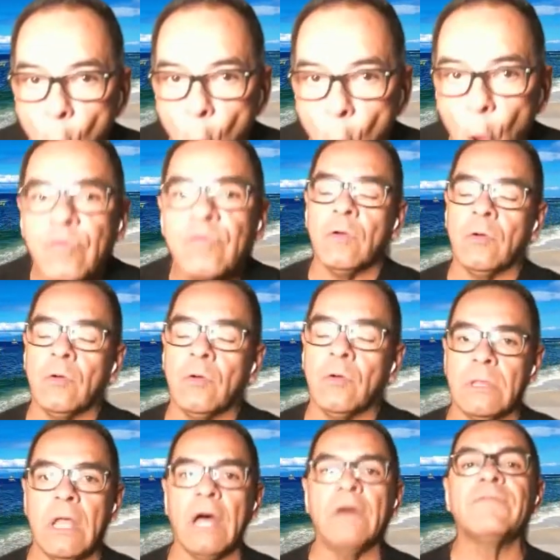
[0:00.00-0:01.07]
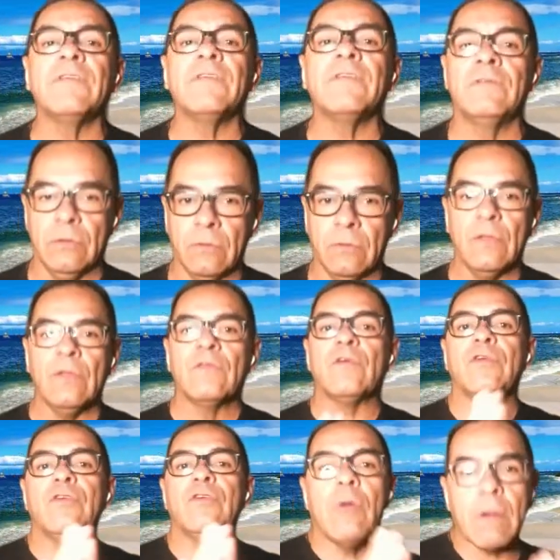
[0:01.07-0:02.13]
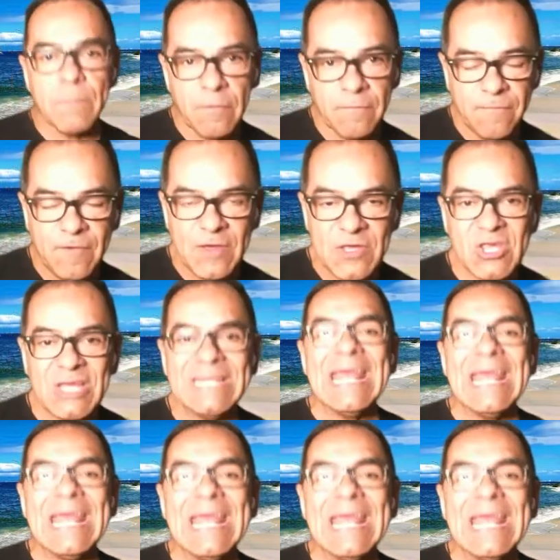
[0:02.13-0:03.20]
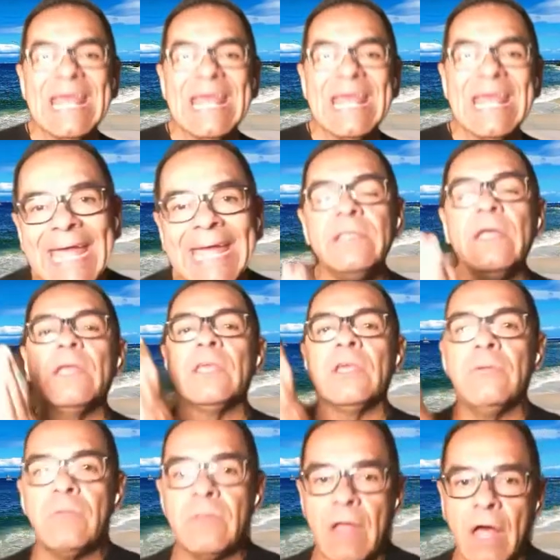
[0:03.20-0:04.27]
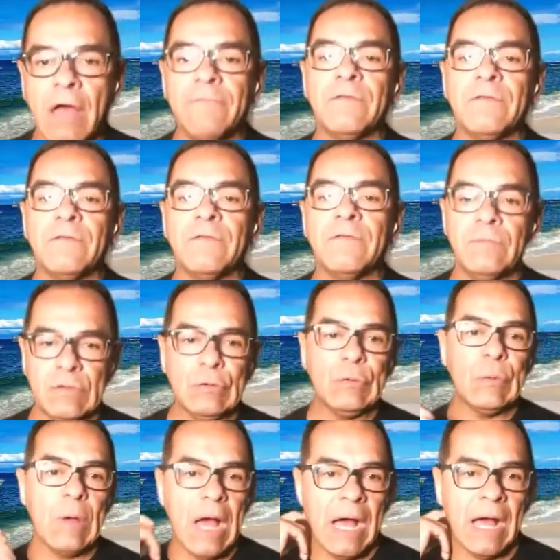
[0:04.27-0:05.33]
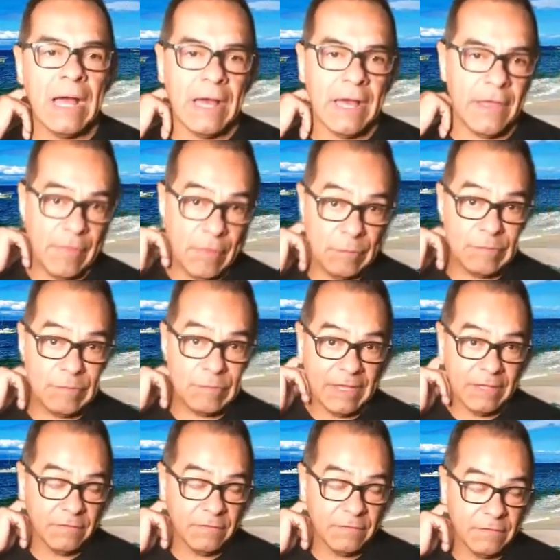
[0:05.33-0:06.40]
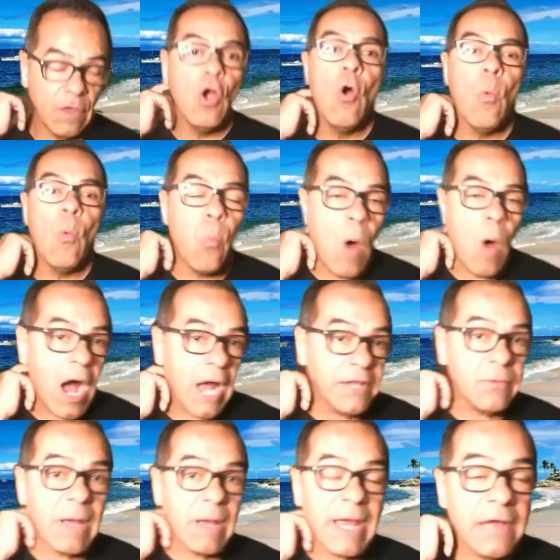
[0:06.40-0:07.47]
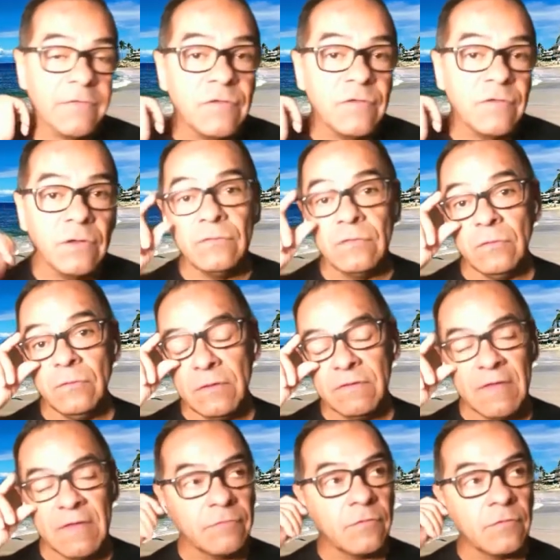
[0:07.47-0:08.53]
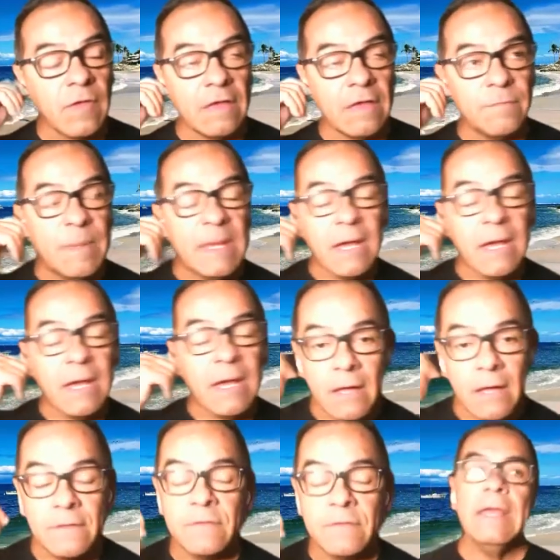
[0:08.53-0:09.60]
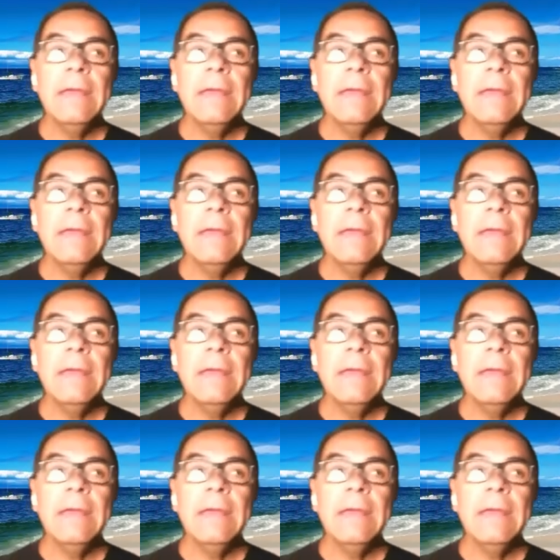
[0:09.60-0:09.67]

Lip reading: also love to do. So you are proficient and you love to do those things. Why do I ask you to do this exercise? Because